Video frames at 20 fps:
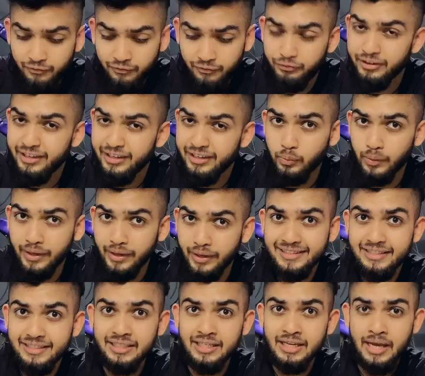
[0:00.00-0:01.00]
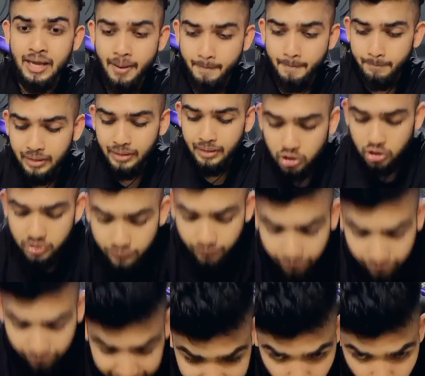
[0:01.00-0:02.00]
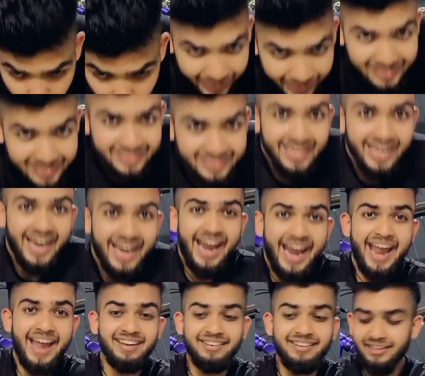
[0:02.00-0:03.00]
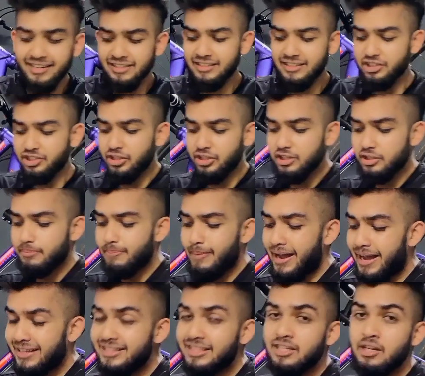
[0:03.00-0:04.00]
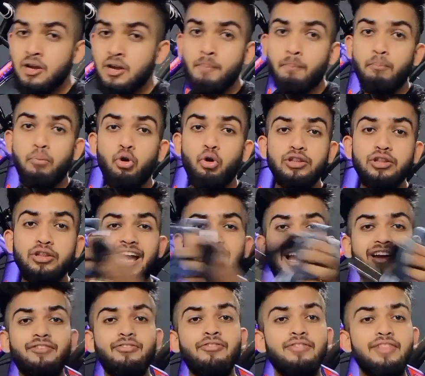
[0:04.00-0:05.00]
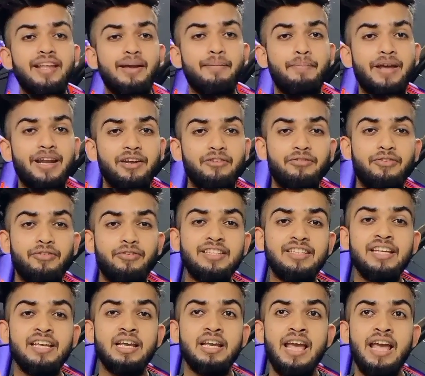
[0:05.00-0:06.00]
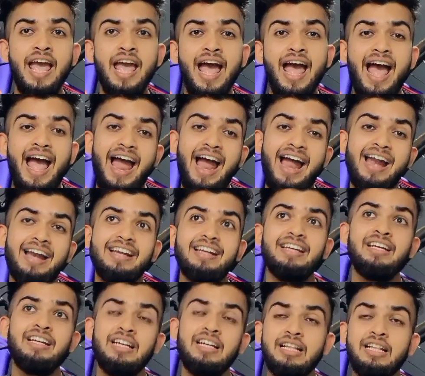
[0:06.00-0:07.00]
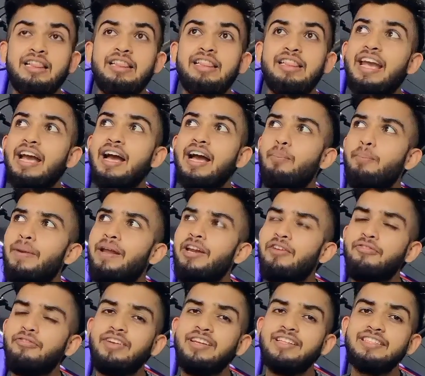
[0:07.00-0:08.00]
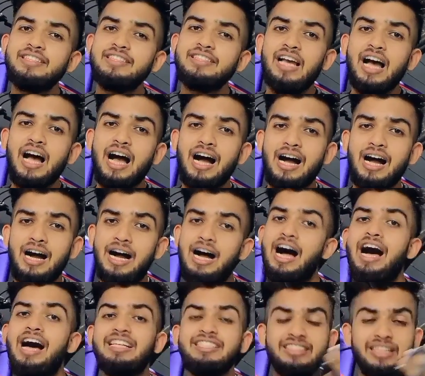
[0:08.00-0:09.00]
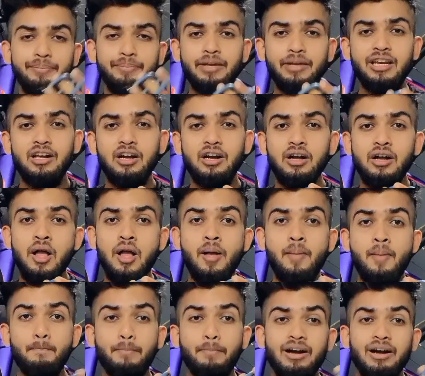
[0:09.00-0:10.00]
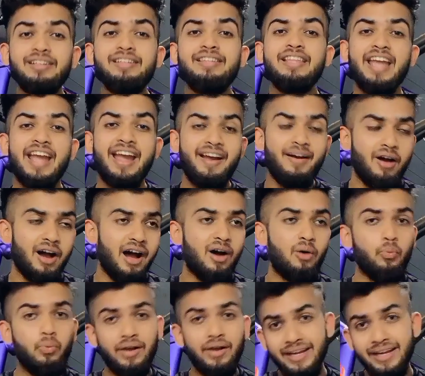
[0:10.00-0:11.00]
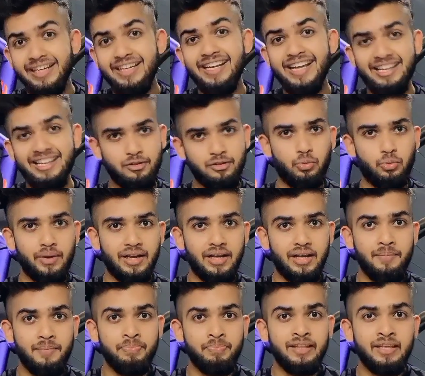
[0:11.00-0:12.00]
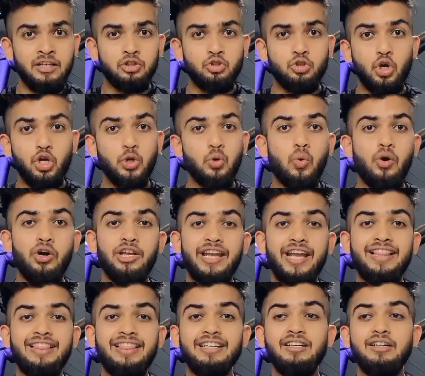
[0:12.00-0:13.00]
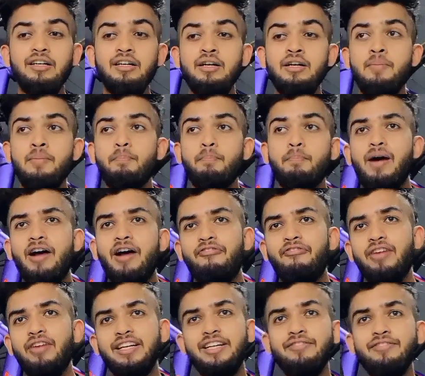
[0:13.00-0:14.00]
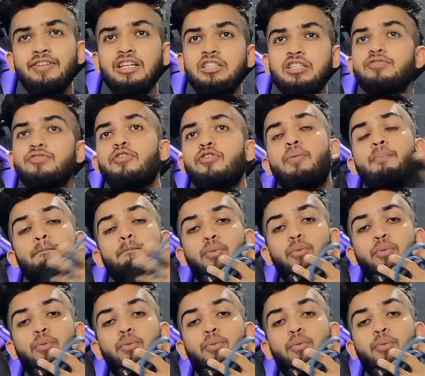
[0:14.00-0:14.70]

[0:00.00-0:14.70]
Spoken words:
free weights, because free weights and resistance bands both have their benefits, and their benefits are similar but they are varied as well. So you want to get the effectiveness from